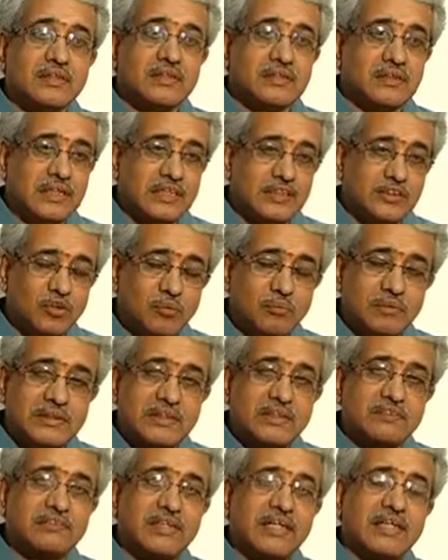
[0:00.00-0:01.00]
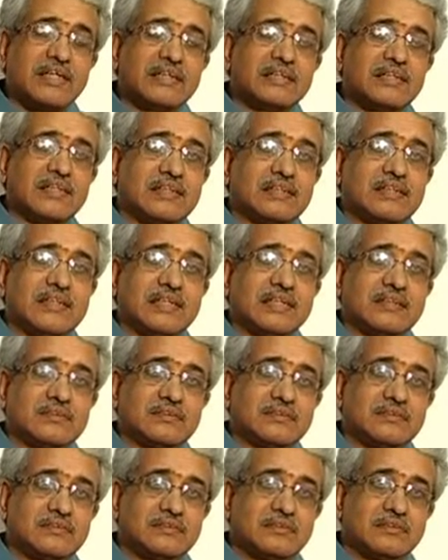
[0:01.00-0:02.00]
There is no method of finding that there.
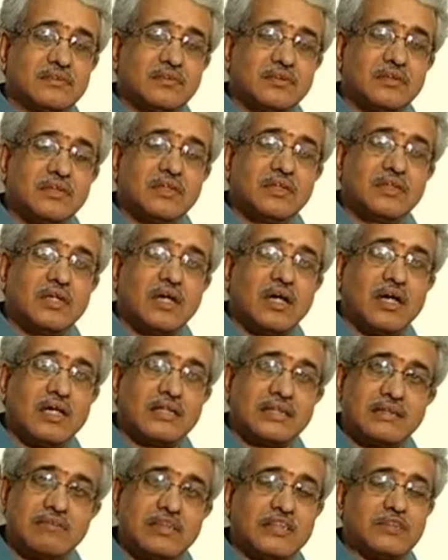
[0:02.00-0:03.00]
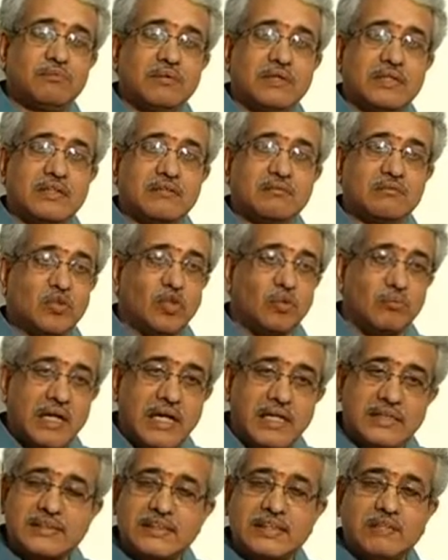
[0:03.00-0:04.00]
Otherwise speaking, no
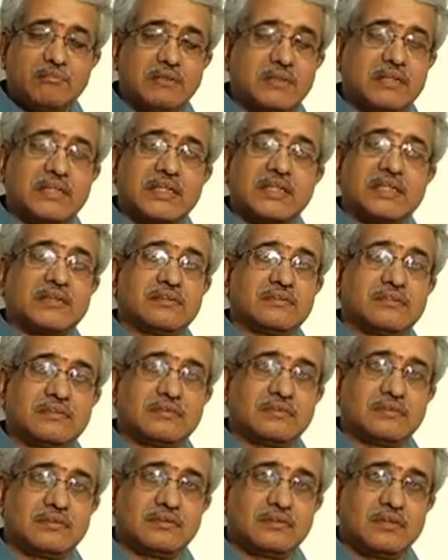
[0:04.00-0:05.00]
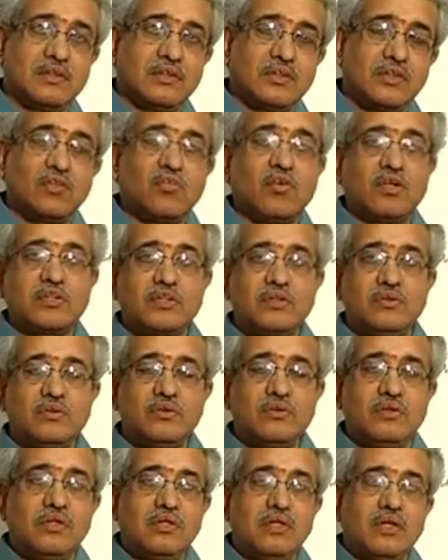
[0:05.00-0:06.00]
balance can measure it. What to
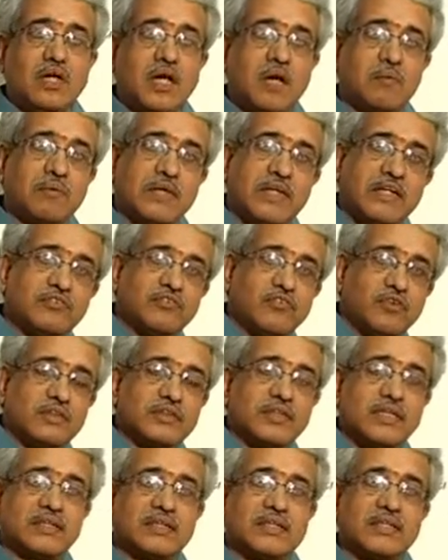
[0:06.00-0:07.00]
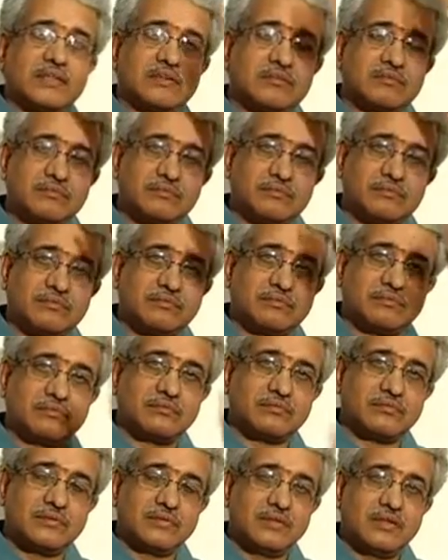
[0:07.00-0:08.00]
do? Apply a force on that.
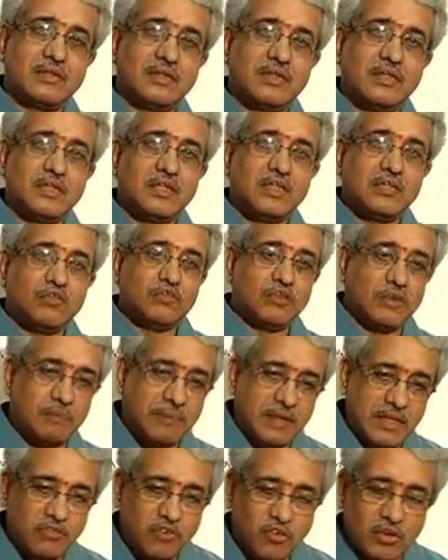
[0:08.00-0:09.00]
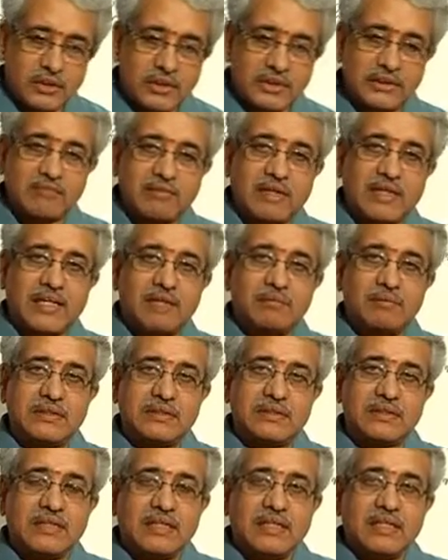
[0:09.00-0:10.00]
When you apply a force on that, what
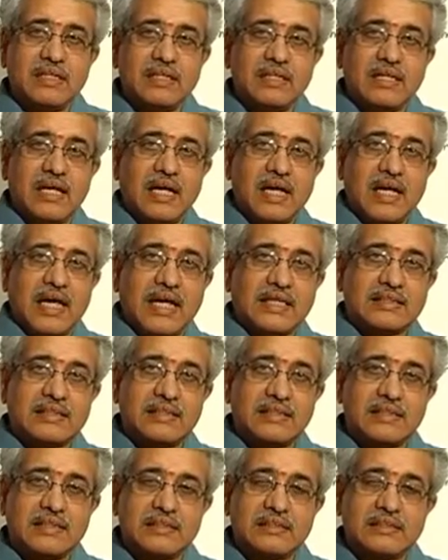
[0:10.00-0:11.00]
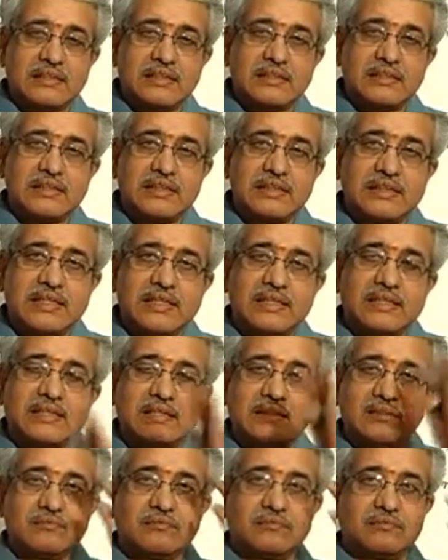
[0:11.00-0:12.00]
happens? Acceleration is
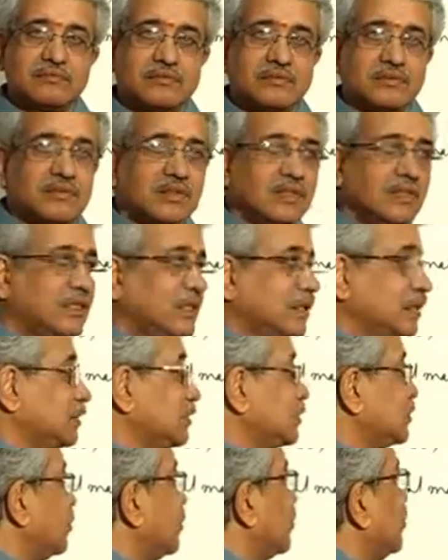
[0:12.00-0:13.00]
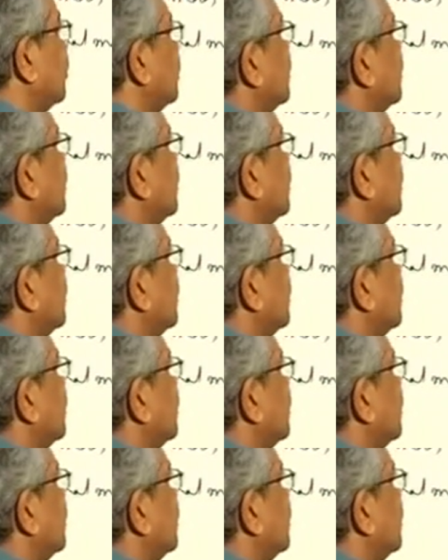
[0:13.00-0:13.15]
generated. So